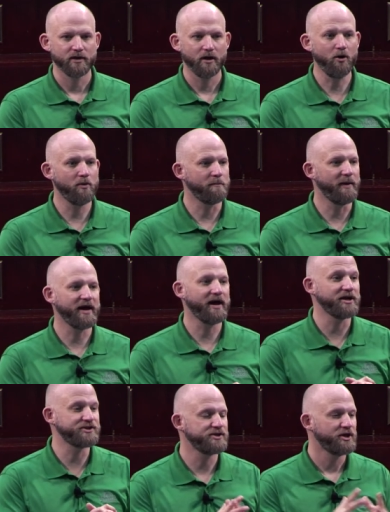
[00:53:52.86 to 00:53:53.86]
Oh my
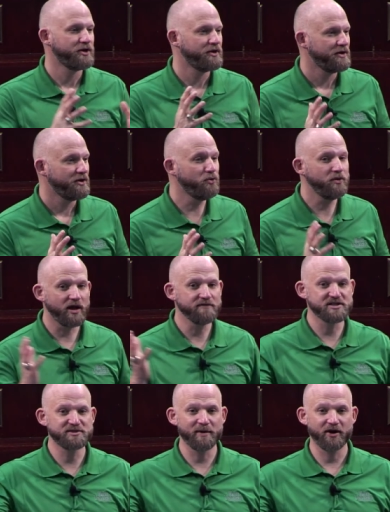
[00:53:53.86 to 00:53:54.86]
gosh, who loves
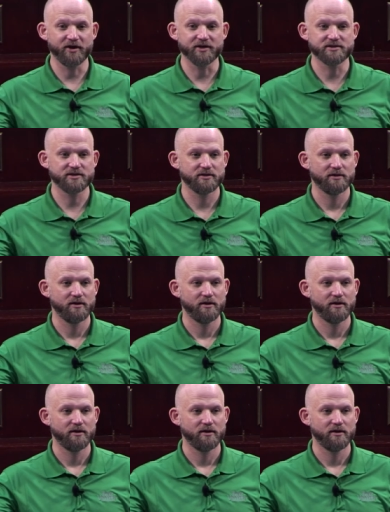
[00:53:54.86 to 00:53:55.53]
asparagus?